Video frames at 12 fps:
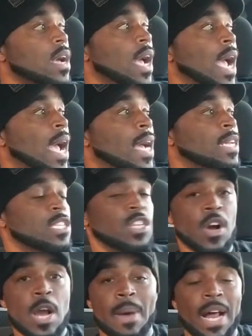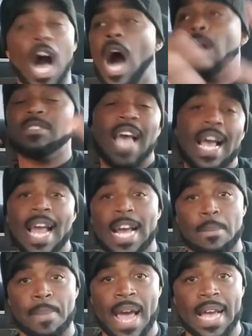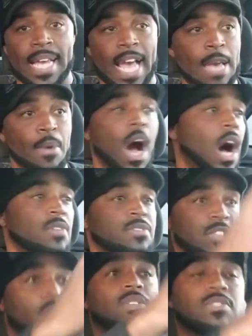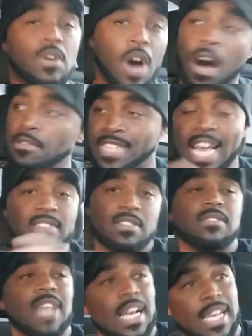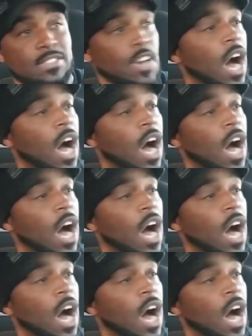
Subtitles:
And, you know, everybody, oh, Dak had a bad game. Oh, so-and-so. Oh, Dez is not catching.